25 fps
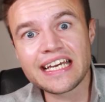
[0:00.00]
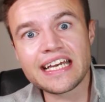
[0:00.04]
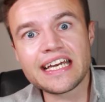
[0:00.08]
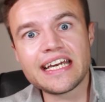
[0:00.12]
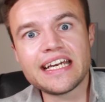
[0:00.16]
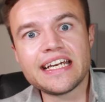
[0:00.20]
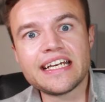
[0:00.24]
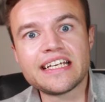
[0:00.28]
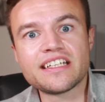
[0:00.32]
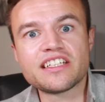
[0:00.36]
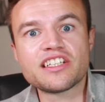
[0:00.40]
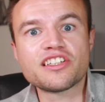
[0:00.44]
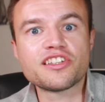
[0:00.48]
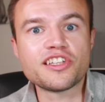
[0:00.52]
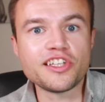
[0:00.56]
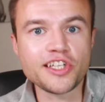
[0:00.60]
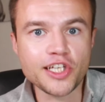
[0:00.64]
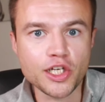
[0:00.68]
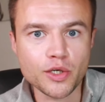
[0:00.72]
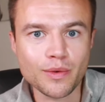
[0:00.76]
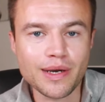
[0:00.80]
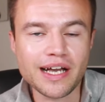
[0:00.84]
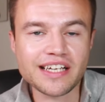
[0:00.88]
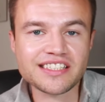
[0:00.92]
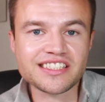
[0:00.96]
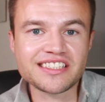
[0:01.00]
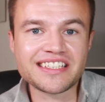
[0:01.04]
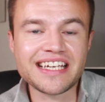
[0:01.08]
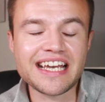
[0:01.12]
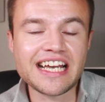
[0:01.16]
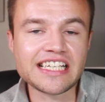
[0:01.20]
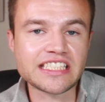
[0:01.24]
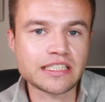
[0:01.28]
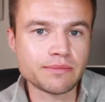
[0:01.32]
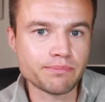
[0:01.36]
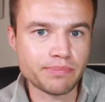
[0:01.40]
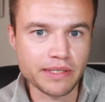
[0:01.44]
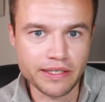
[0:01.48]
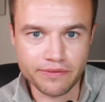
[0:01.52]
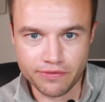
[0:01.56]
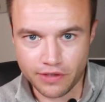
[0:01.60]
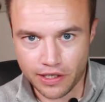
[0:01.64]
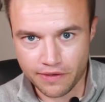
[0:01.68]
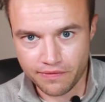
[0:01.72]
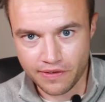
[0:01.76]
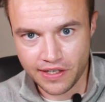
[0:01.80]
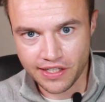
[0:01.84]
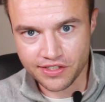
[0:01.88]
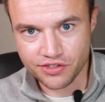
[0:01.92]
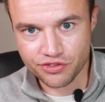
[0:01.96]
in the US and the S&P
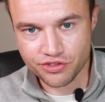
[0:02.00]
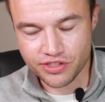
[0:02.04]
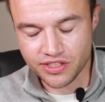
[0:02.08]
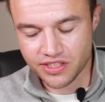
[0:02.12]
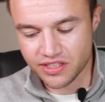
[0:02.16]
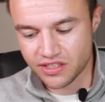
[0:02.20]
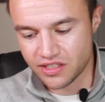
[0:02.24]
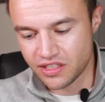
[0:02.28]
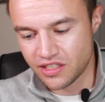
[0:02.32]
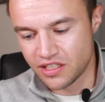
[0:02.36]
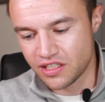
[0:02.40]
500.